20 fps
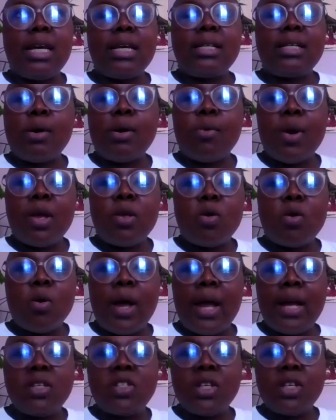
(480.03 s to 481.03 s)
takes away your
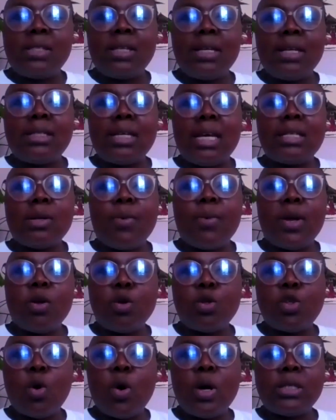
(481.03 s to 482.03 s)
agency. It takes away your
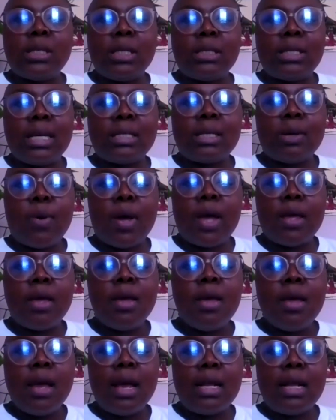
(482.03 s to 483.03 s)
choice. It takes away,
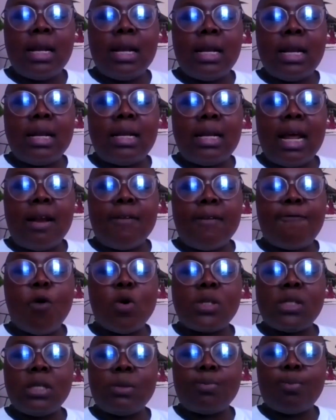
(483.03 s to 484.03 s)
it
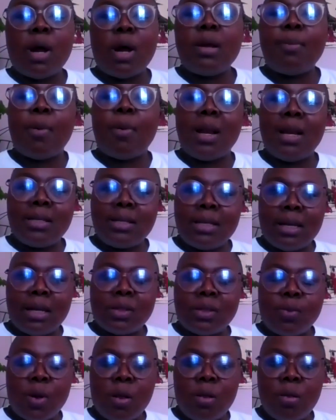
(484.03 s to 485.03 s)
enforces body policing
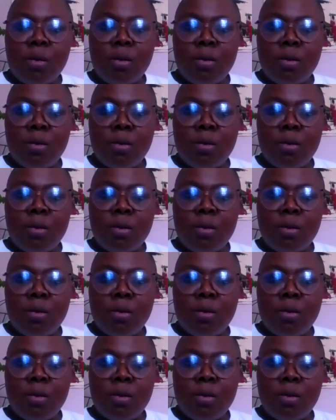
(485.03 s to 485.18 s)
as well.